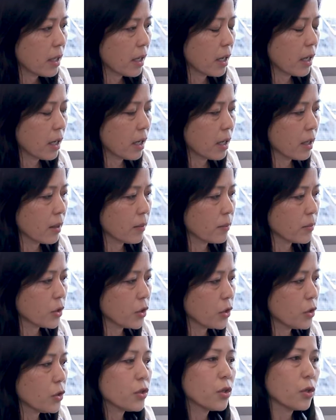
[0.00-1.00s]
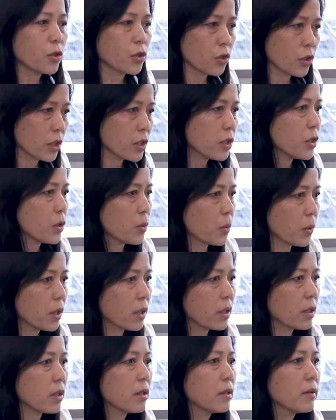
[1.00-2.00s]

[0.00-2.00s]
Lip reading: to do social justice work.